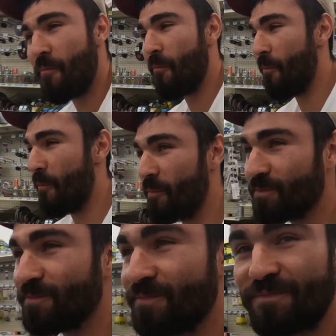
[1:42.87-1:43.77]
that's not
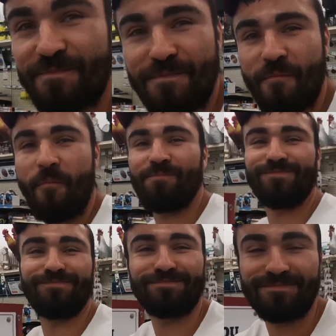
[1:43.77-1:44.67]
the way his face
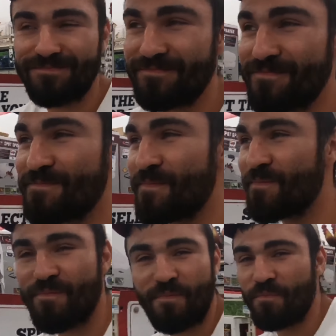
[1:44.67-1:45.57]
looks on a normal
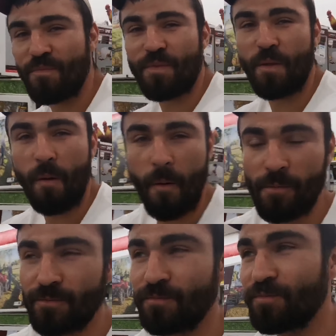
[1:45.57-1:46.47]
daily basis,
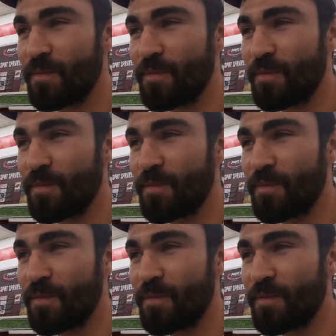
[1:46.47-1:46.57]
okay?